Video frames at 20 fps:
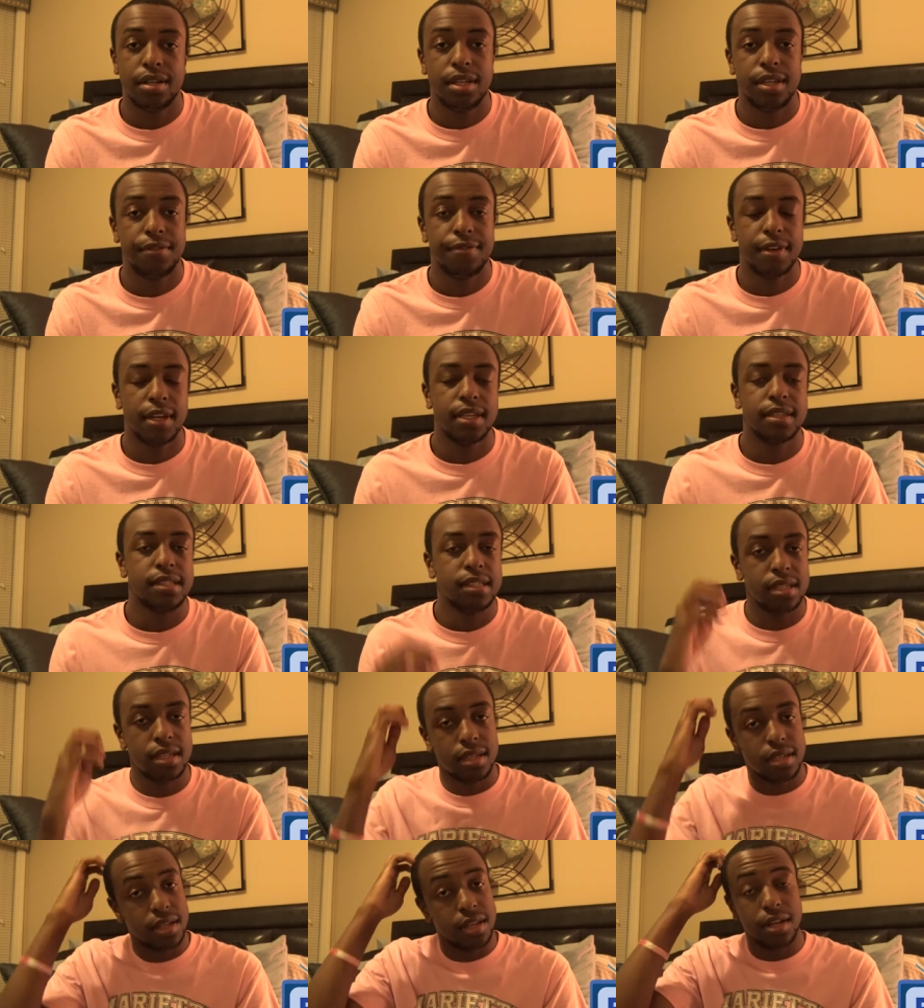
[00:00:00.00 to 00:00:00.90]
defense
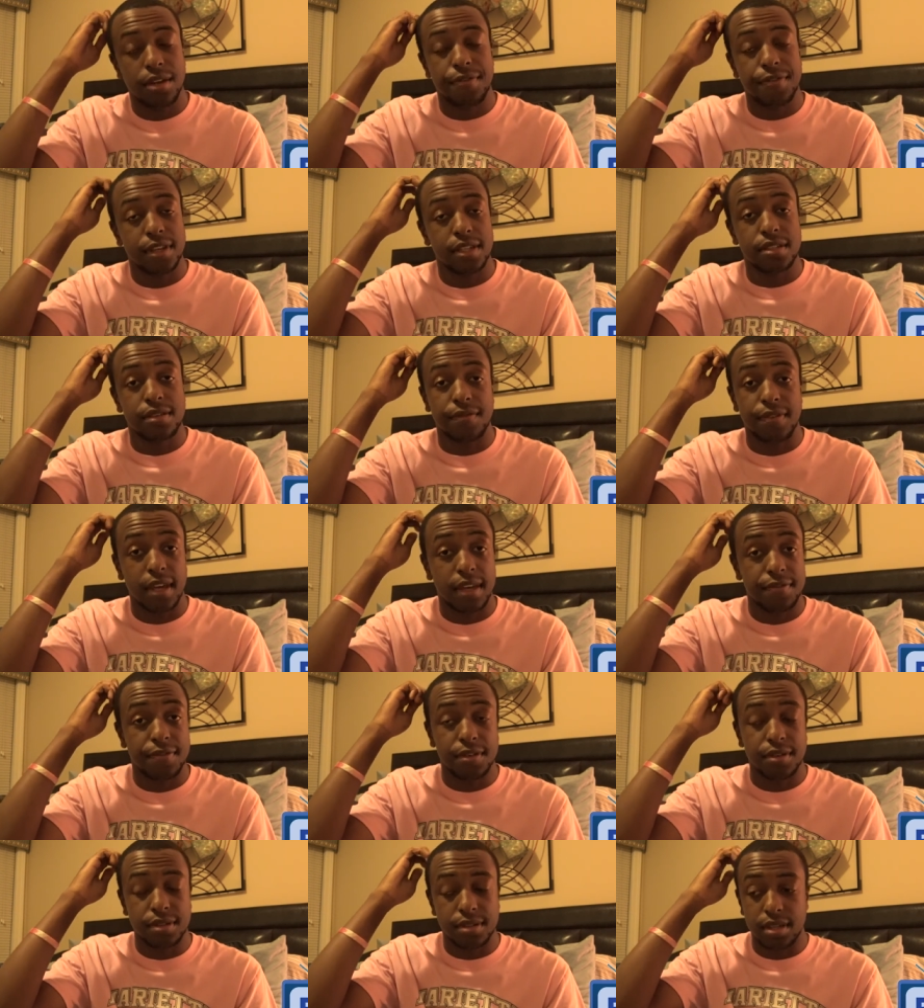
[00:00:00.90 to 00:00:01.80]
and the defensive
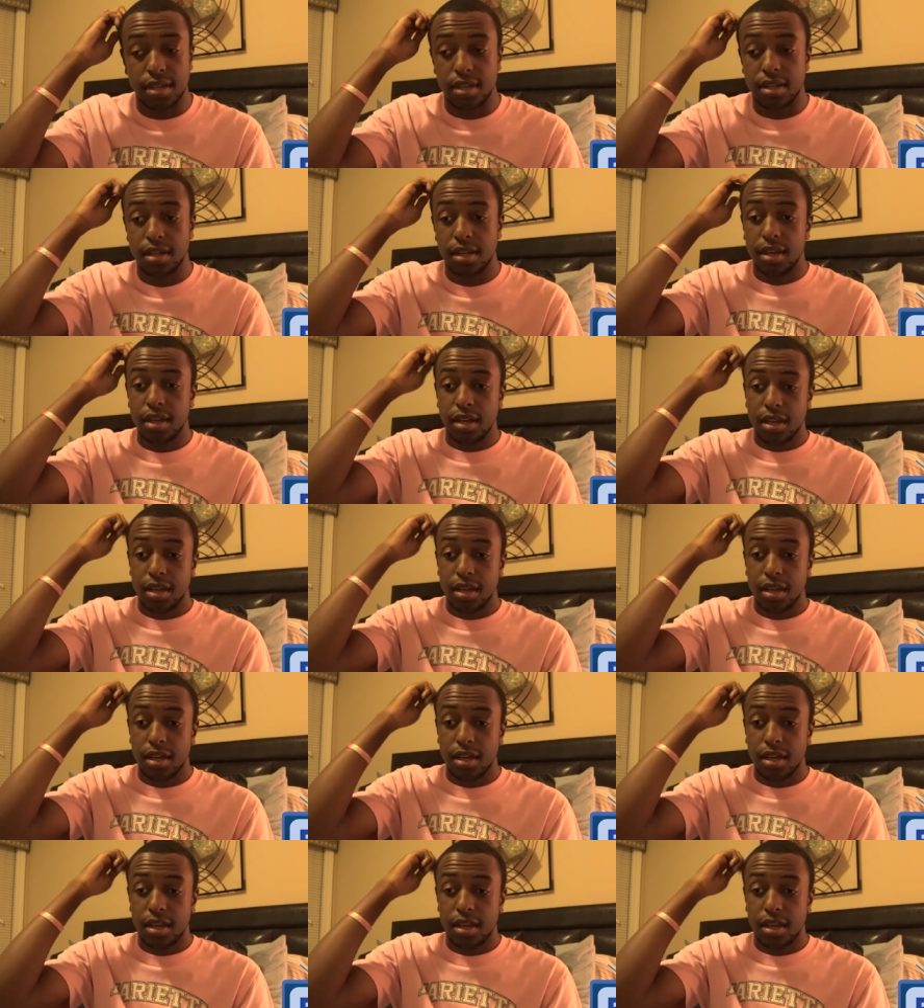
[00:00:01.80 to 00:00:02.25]
efforts and